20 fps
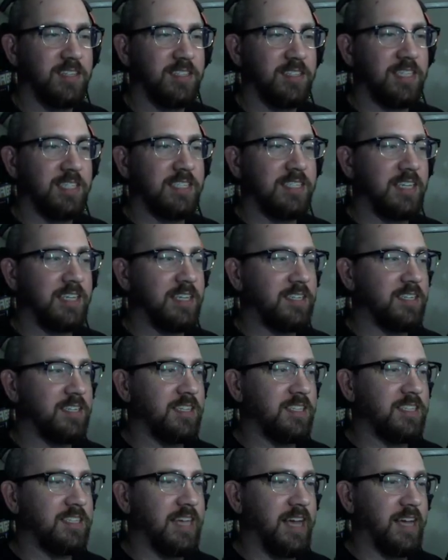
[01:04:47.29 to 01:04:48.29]
They send an
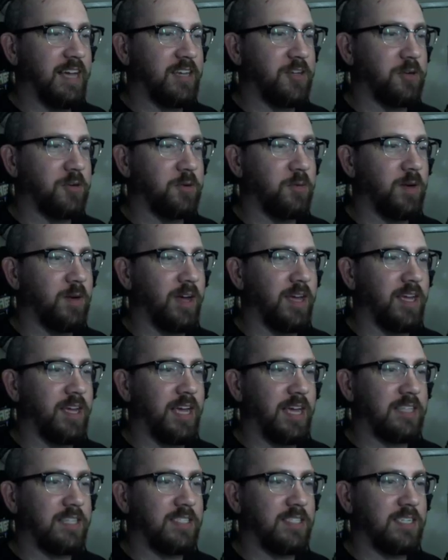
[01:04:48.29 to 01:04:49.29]
attack your way
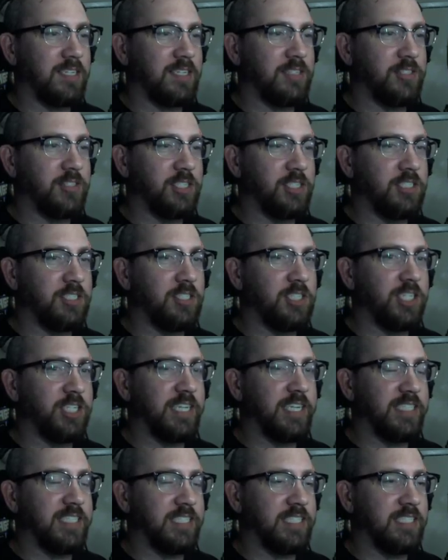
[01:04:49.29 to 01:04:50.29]
and say GG
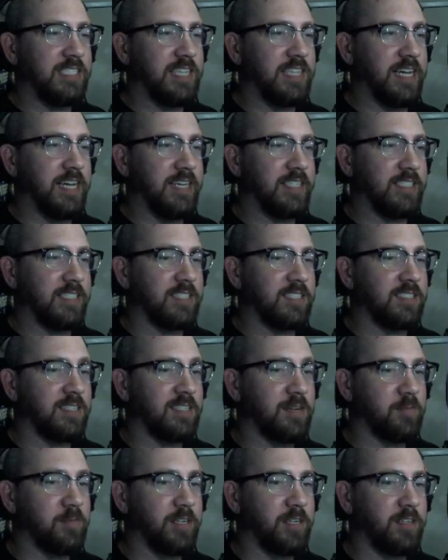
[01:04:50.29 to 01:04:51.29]
as the attack is
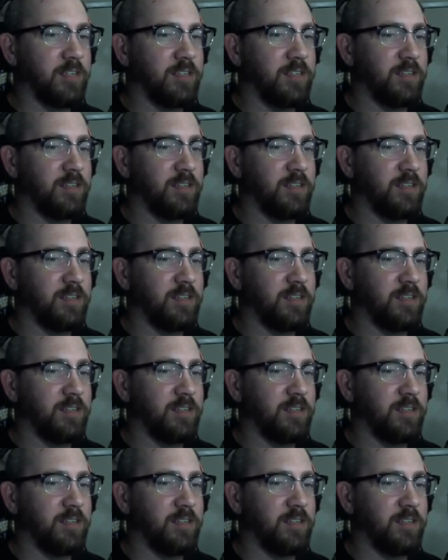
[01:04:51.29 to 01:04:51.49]
incoming.